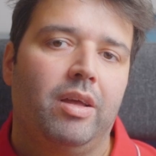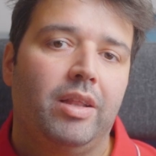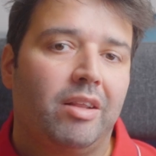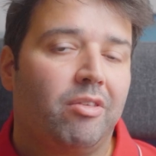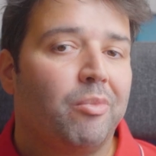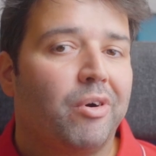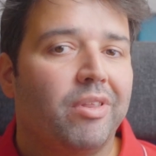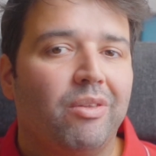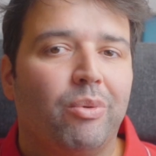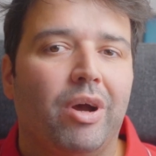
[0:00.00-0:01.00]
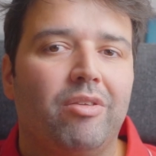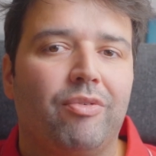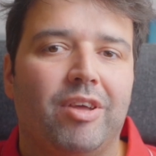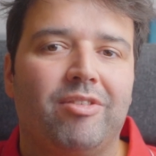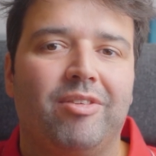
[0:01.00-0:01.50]
That's more than twice
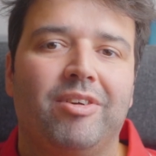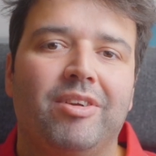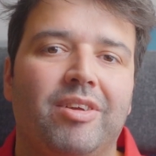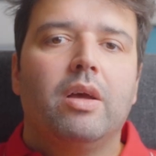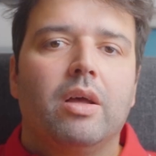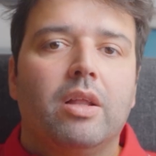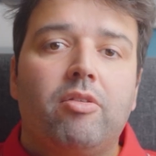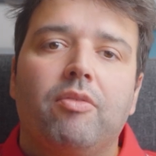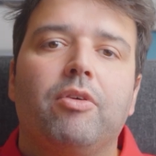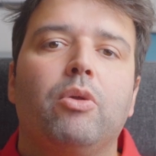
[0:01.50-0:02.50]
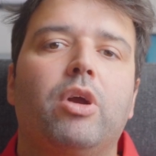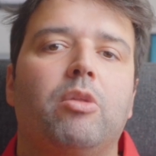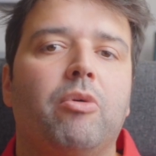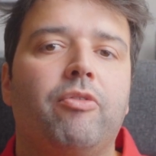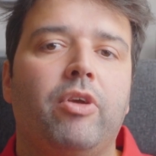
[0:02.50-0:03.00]
faster. Let's have a look
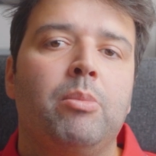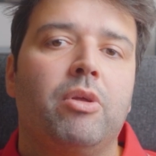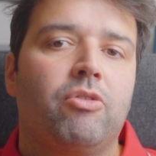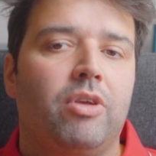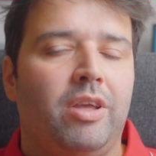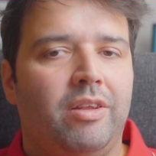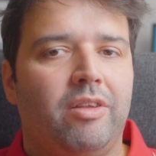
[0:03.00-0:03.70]
at both images in